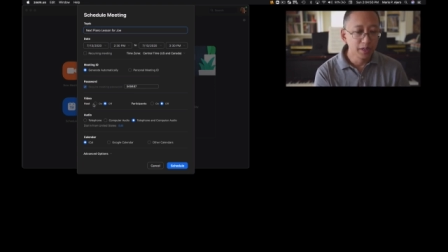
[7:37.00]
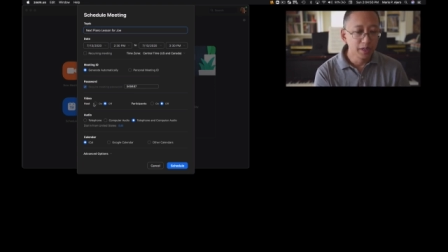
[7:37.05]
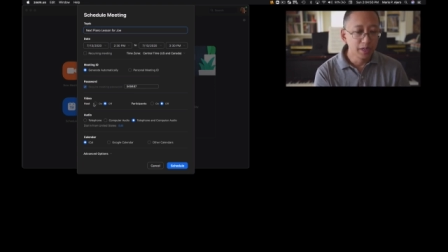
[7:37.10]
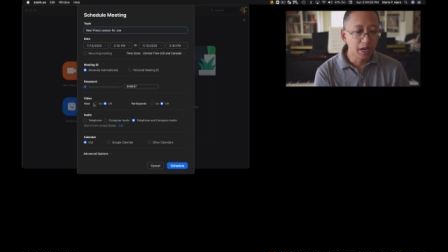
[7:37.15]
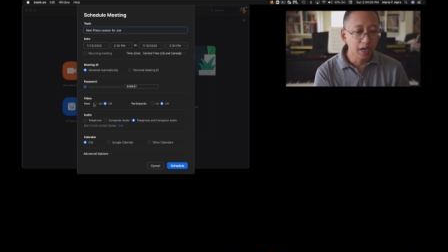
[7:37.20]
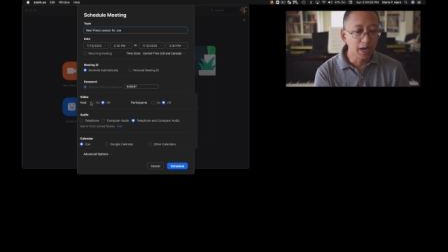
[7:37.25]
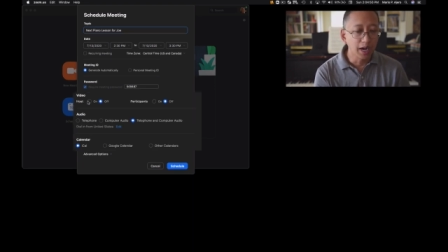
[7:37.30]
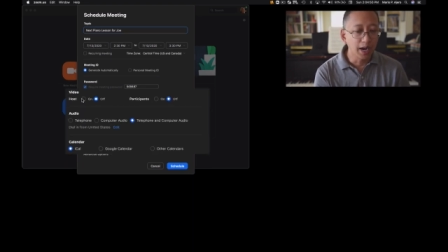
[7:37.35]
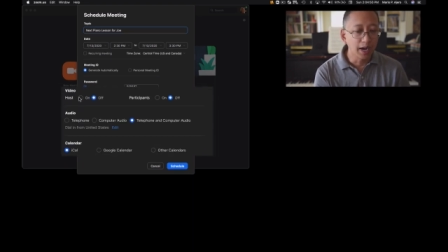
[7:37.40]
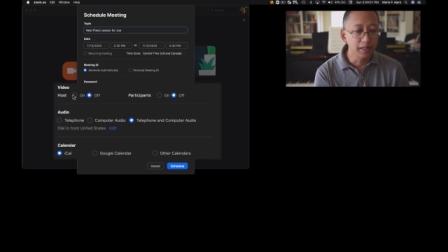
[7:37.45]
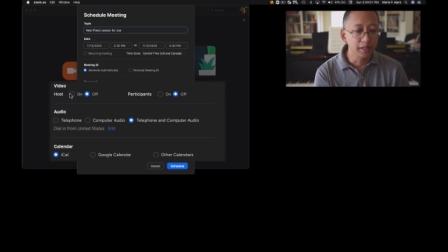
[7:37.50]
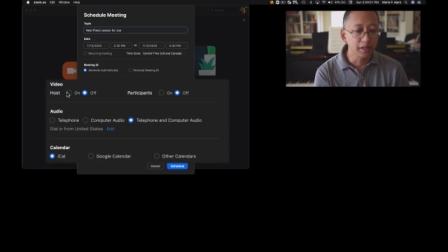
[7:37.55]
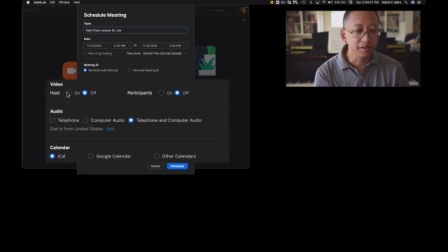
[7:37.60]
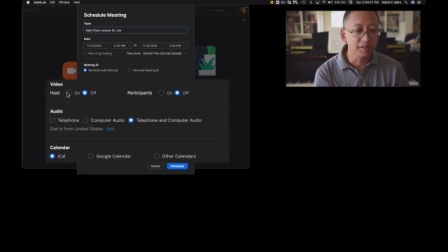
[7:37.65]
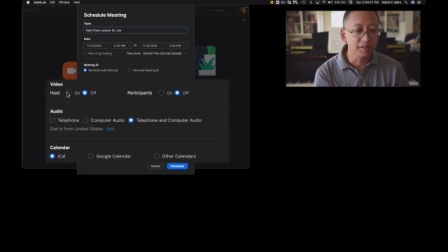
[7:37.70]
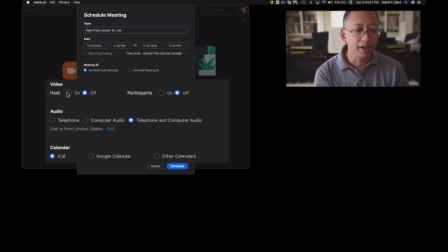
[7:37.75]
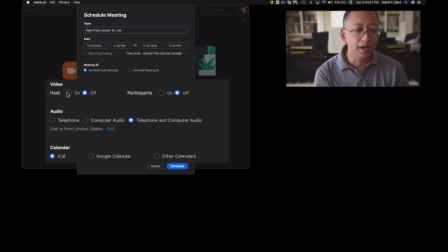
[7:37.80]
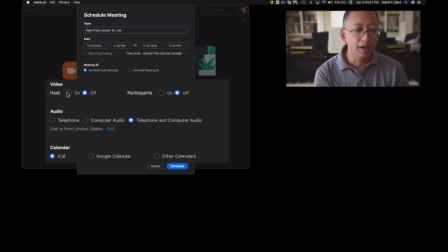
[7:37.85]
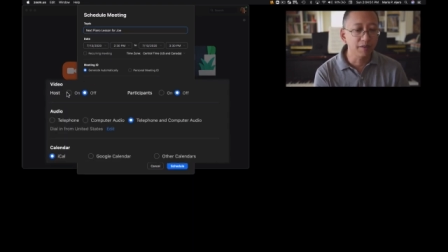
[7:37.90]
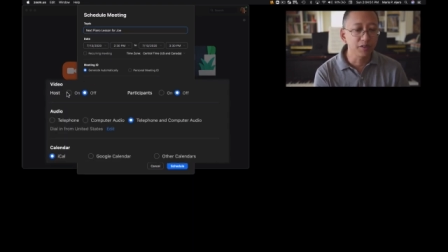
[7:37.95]
Uh, I like
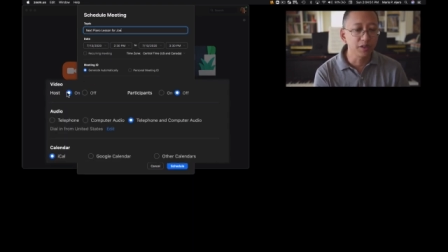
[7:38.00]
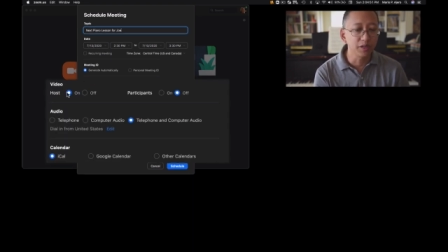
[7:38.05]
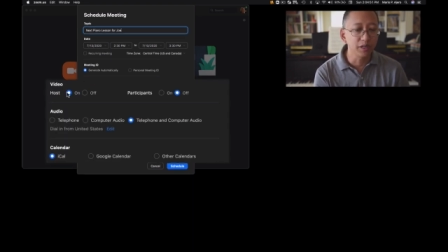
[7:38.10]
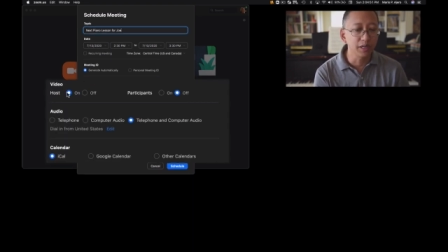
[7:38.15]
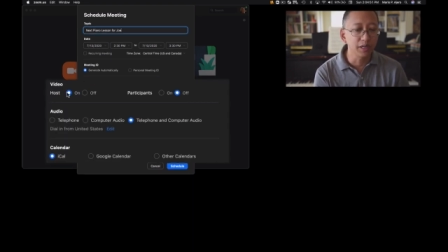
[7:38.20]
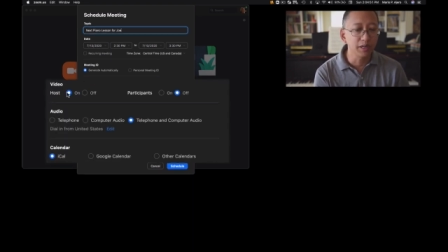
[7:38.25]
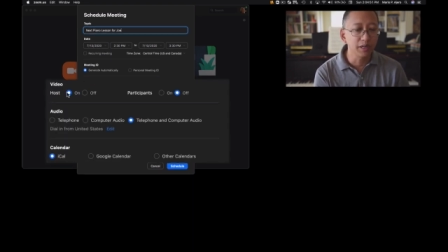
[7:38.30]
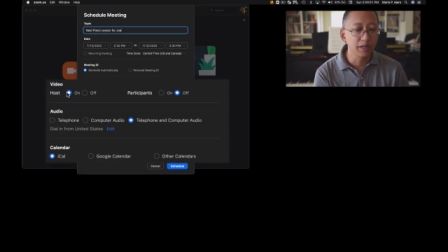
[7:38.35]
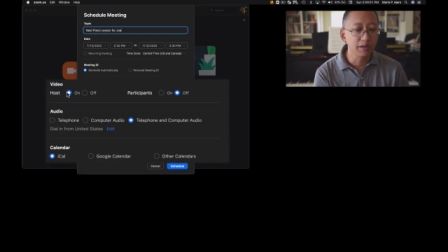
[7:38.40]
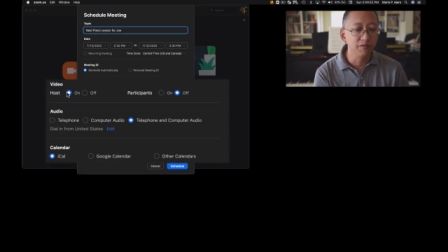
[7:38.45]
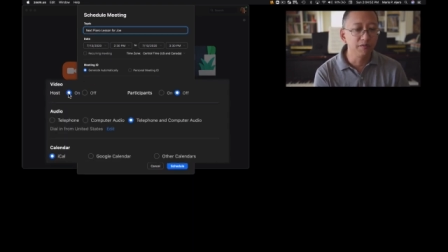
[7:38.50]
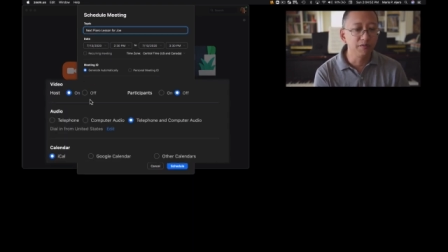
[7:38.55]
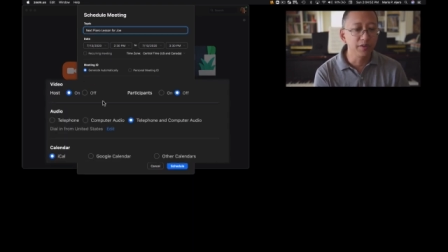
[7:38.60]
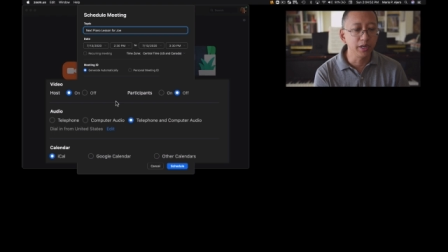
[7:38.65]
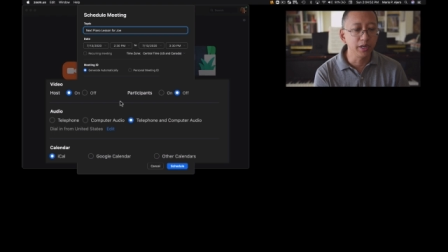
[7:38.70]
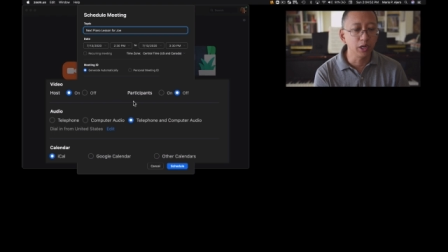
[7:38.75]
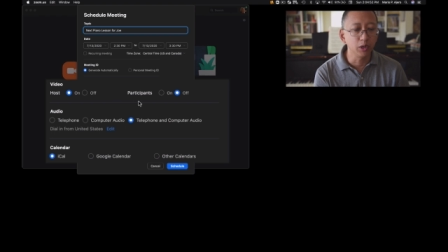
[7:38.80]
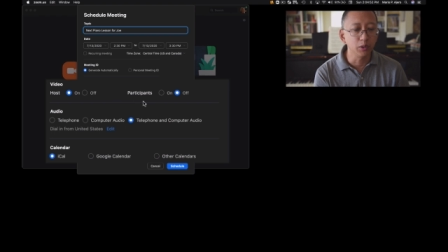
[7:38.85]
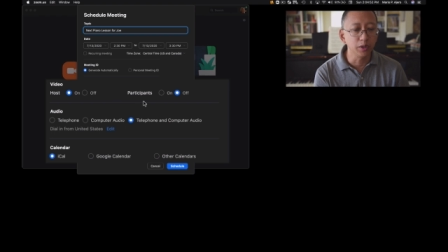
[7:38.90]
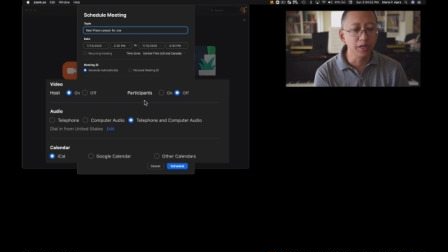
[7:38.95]
to have the
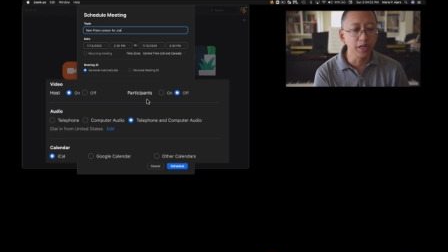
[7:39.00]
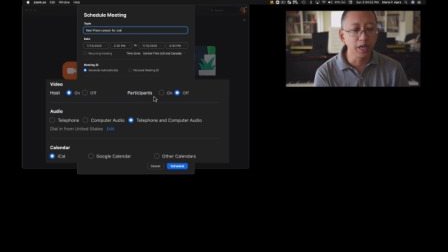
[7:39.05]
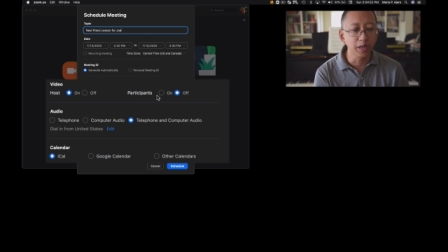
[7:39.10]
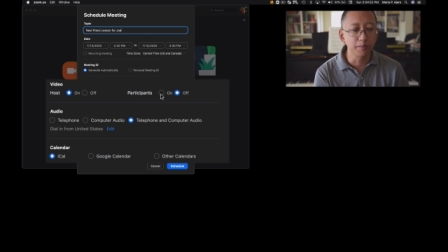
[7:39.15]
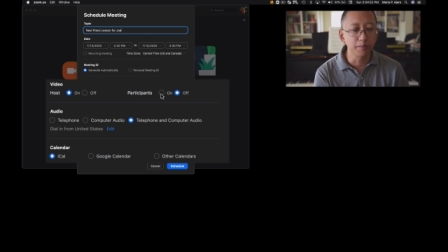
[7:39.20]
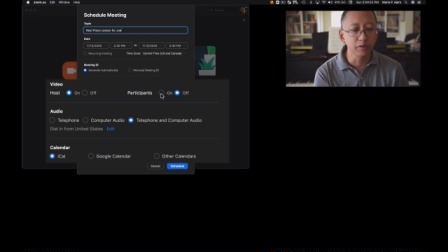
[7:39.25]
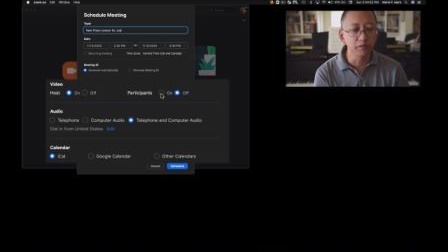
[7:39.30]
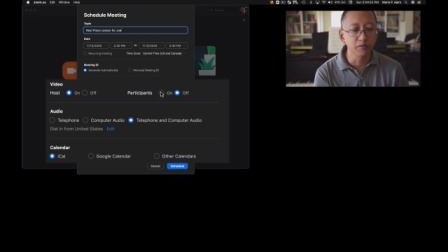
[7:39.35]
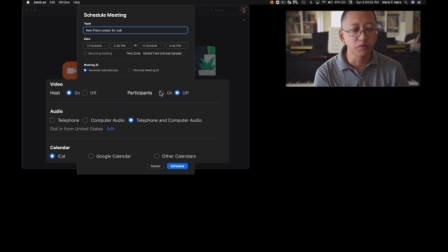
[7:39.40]
video enabled